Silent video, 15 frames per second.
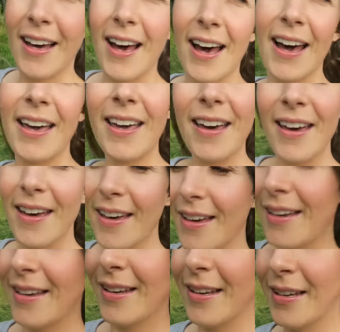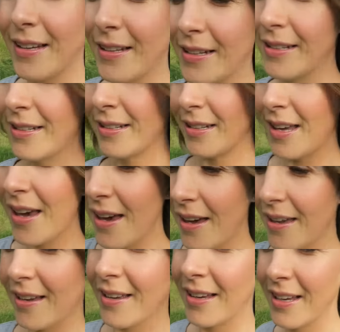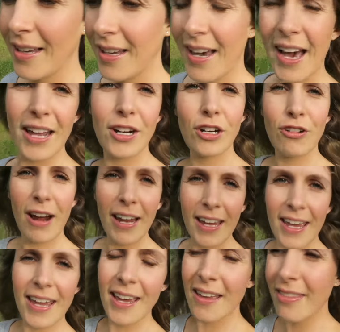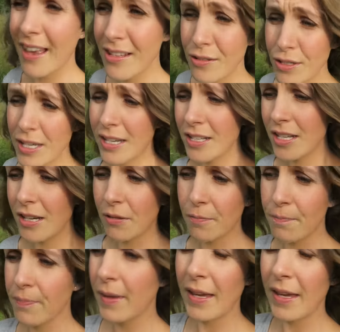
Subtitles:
I yeah, had a crack at it, and that's all you can do.